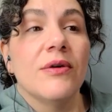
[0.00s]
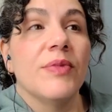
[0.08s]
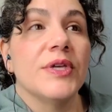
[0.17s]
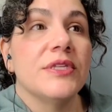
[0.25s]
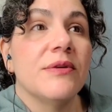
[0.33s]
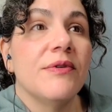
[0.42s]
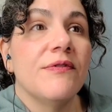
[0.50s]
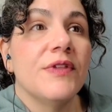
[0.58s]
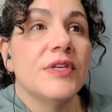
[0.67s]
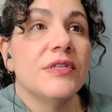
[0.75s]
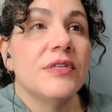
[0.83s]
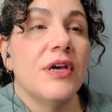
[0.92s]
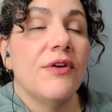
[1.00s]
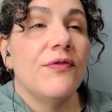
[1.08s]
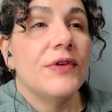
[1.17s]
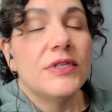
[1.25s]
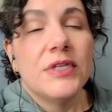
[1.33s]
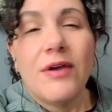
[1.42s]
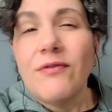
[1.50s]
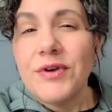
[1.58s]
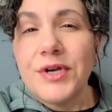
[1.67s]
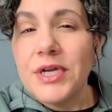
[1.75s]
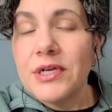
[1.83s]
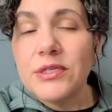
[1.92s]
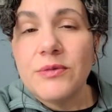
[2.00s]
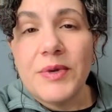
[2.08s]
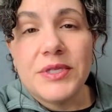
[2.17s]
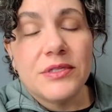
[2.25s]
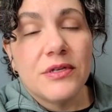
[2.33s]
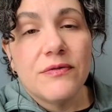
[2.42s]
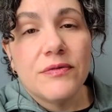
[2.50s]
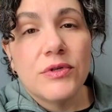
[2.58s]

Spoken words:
But some of this stuff is not very expensive,